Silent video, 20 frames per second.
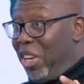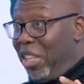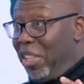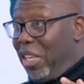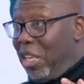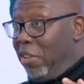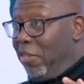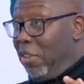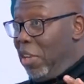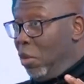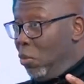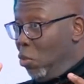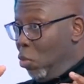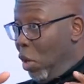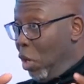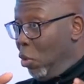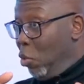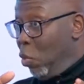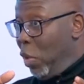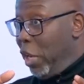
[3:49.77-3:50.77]
I think they've had
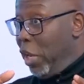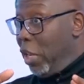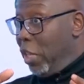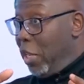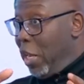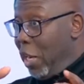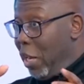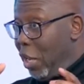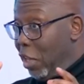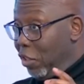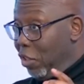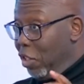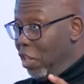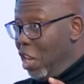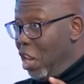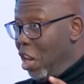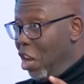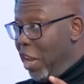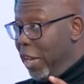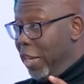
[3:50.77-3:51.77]
1 win in their last
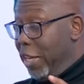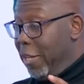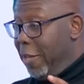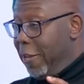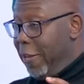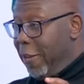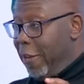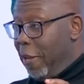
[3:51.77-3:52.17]
9.